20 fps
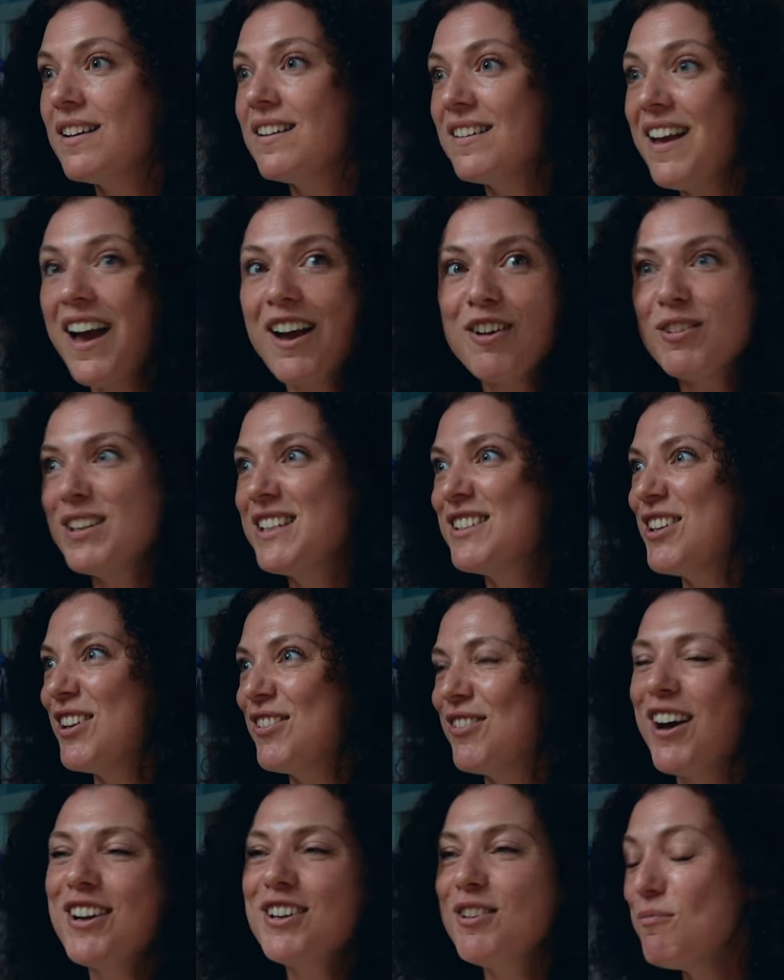yeah, I really
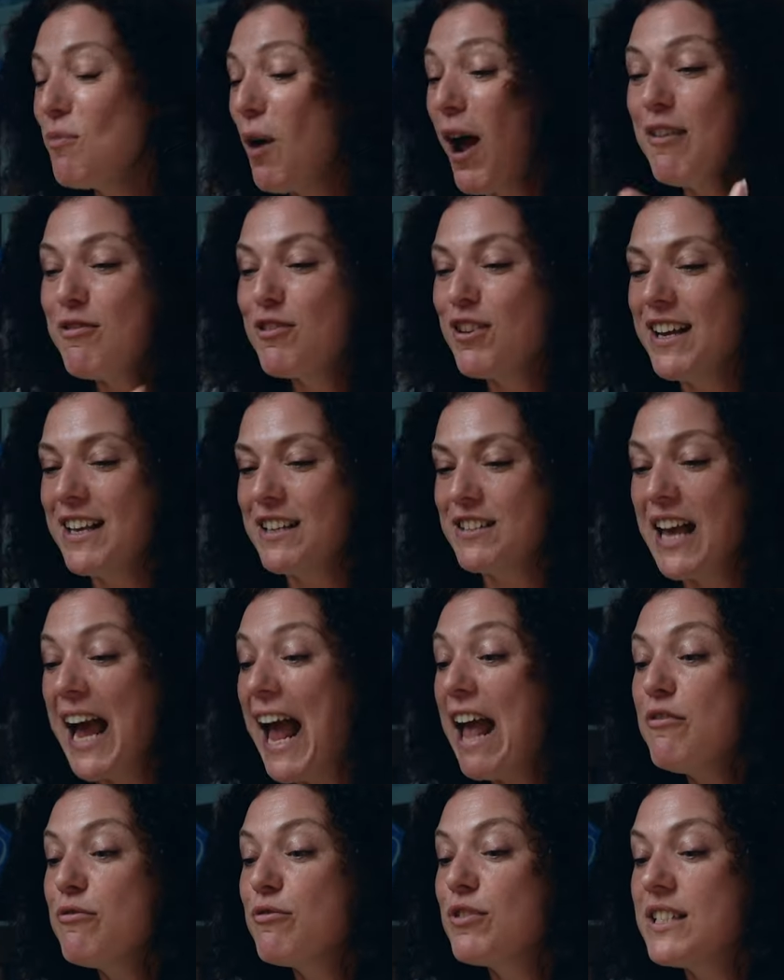do. I don't, whatever it is,
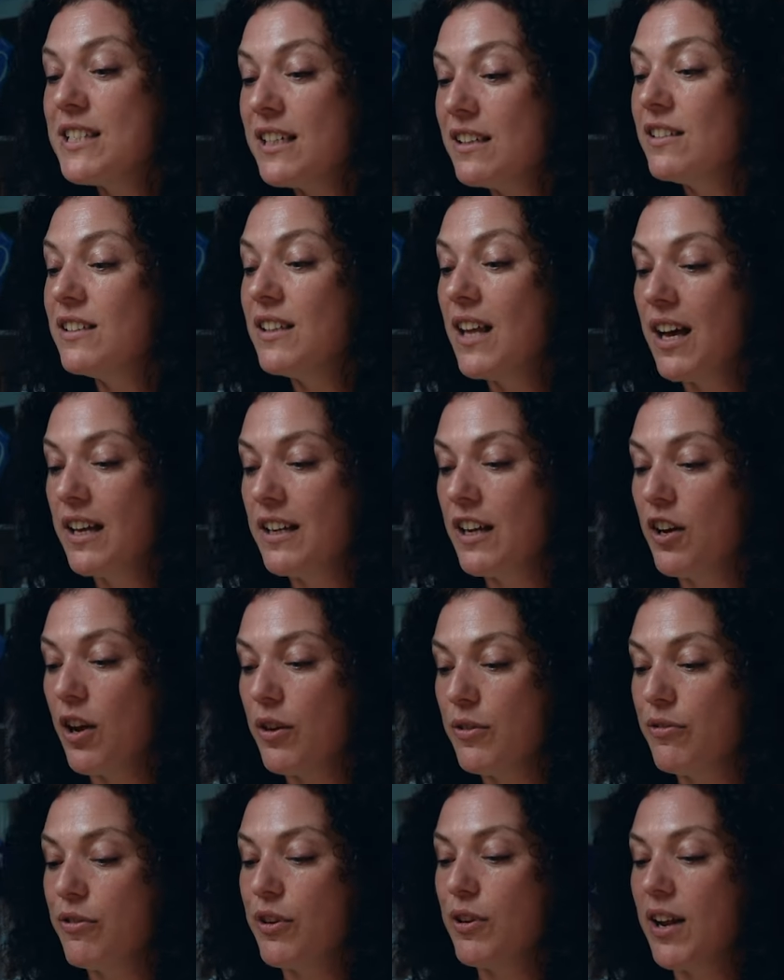every single line I
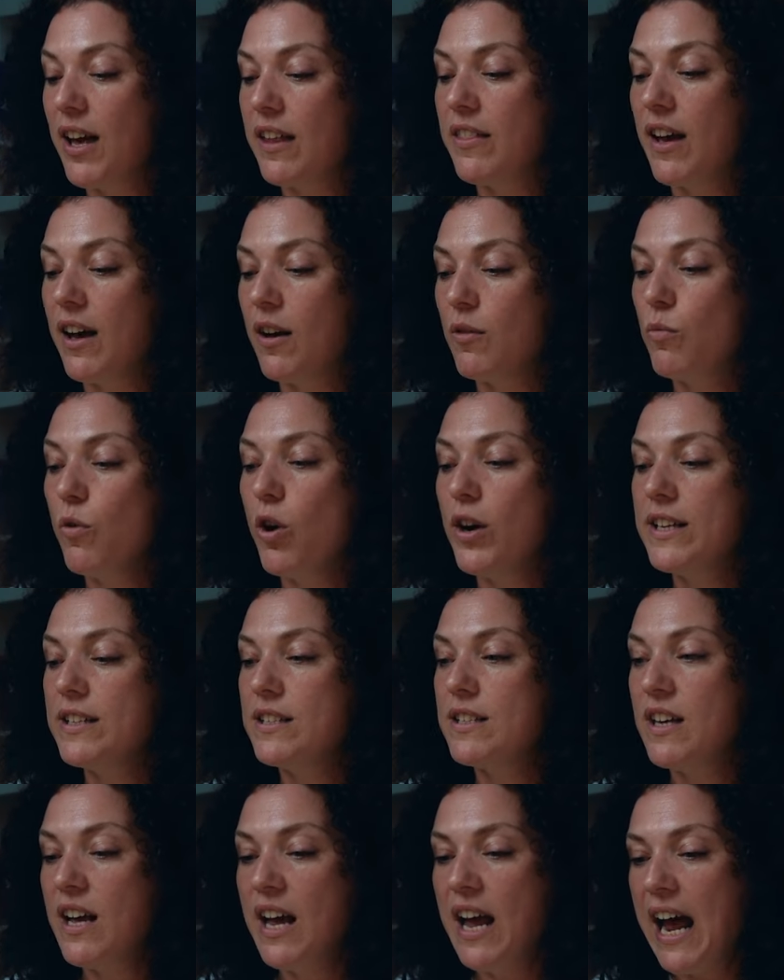go through like that. What
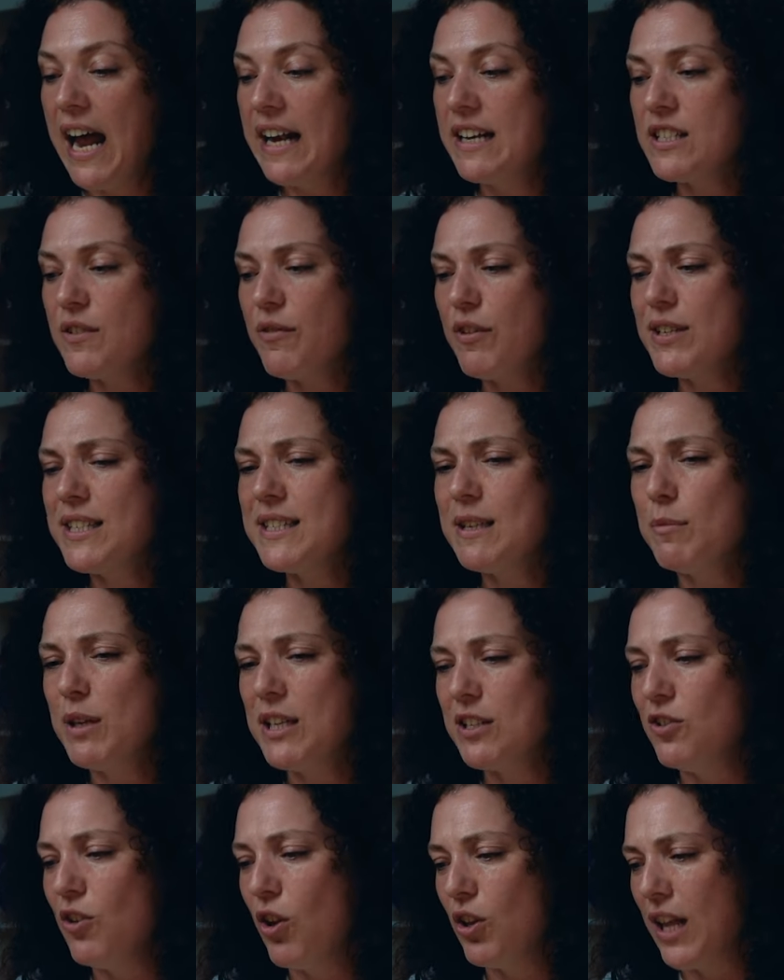is, and it's a very simple,
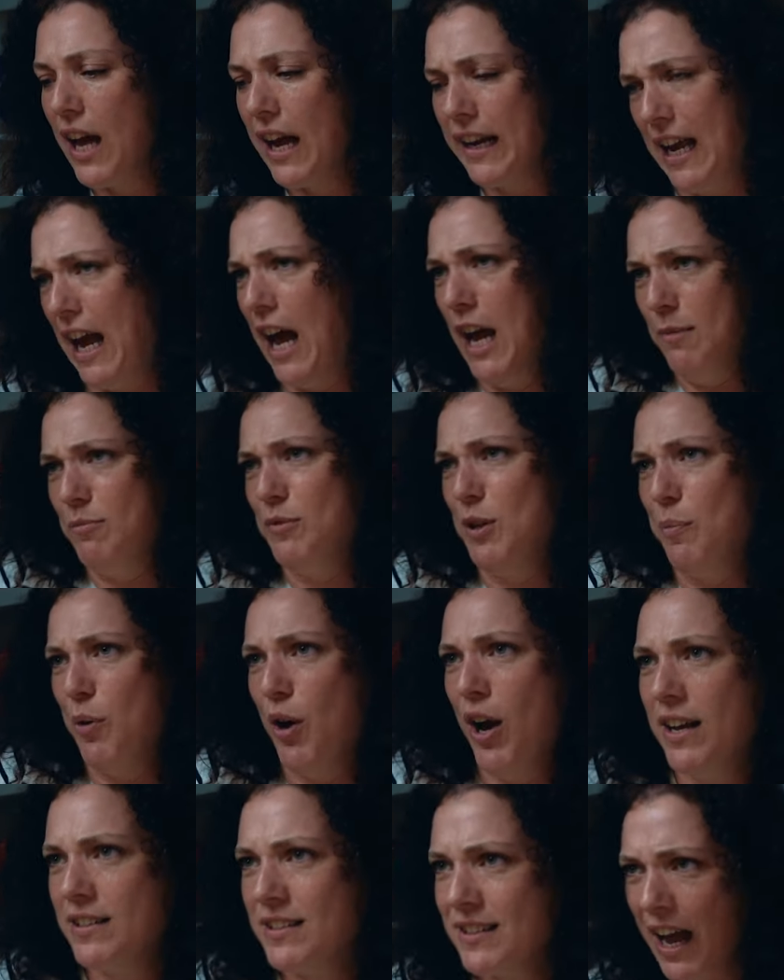it's not like I'm
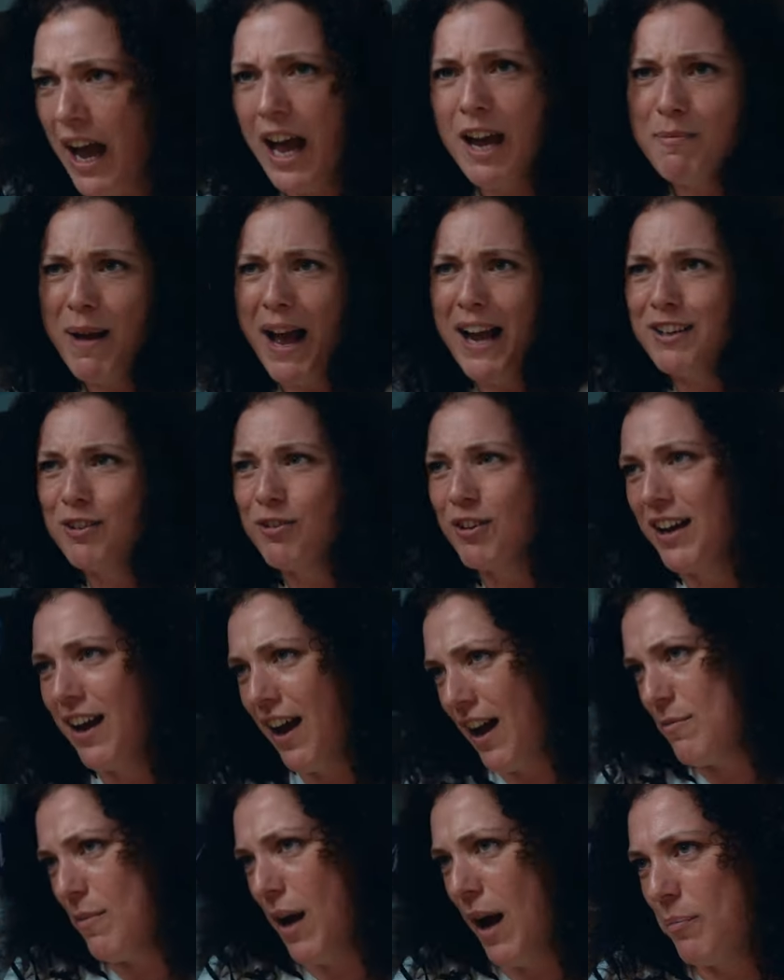depressed, I'm angry,
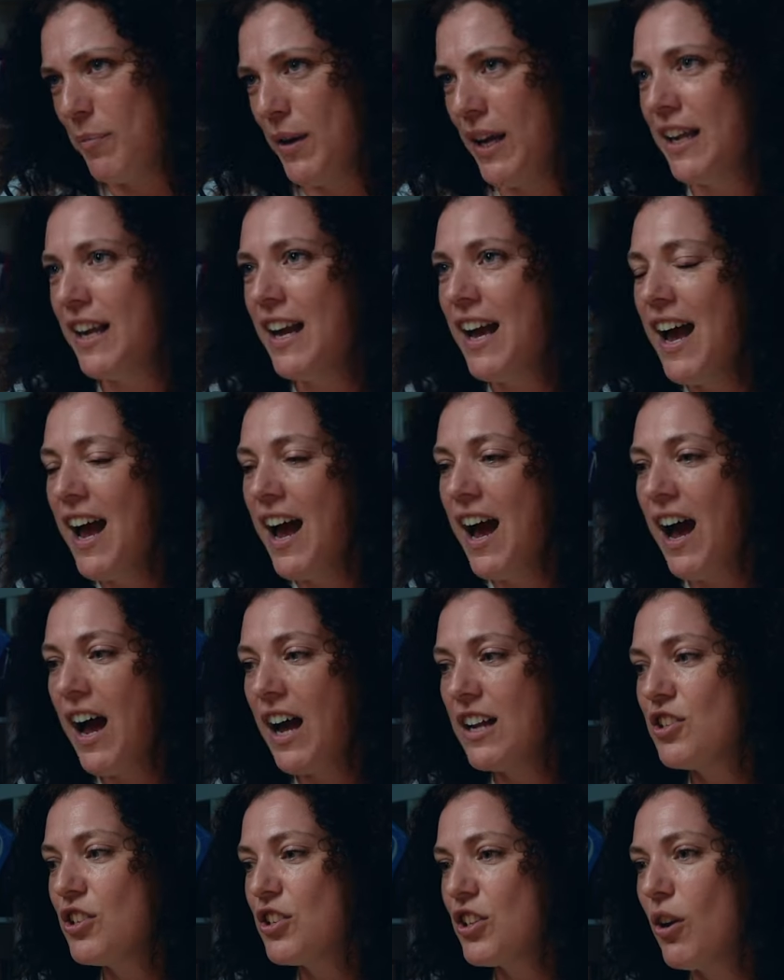I'm happy.
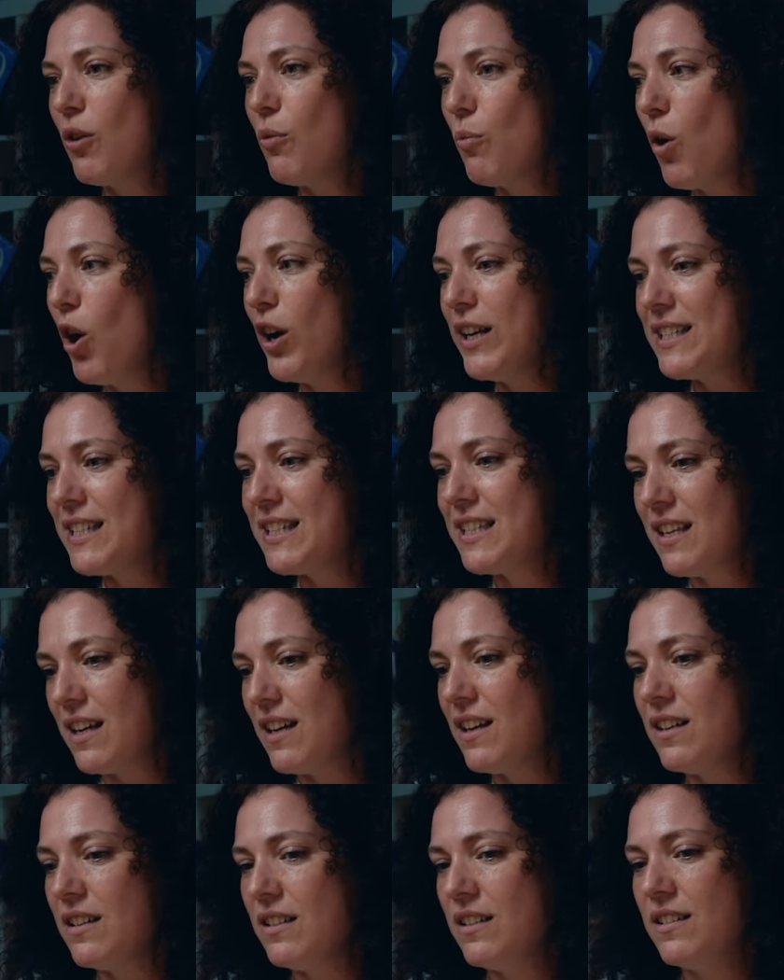I just go, what is
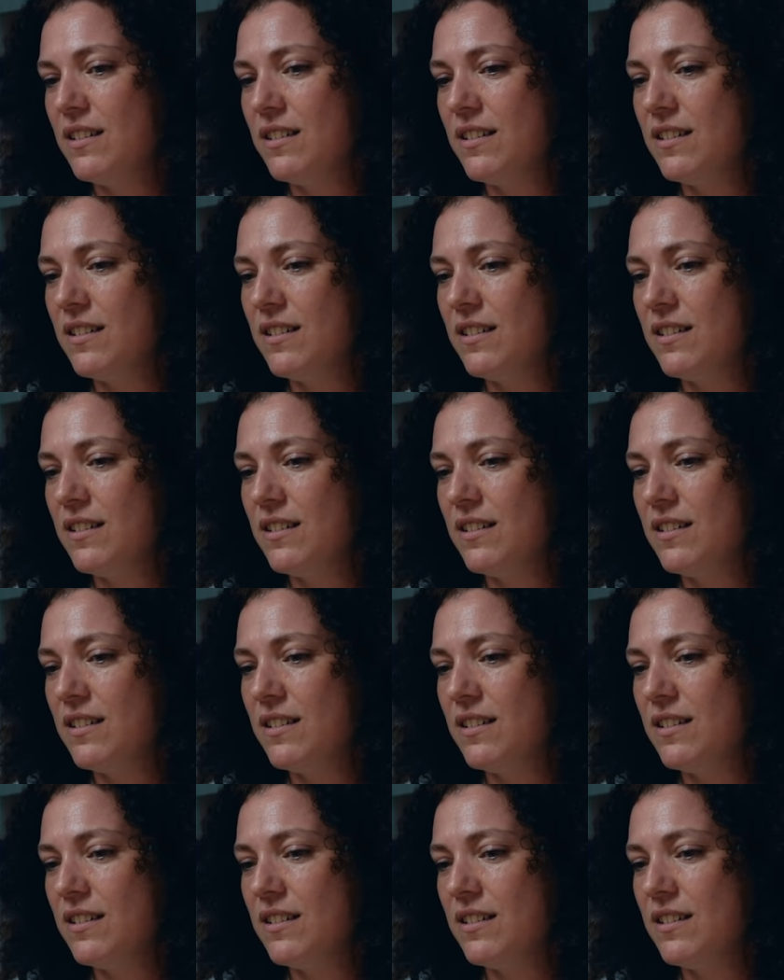the,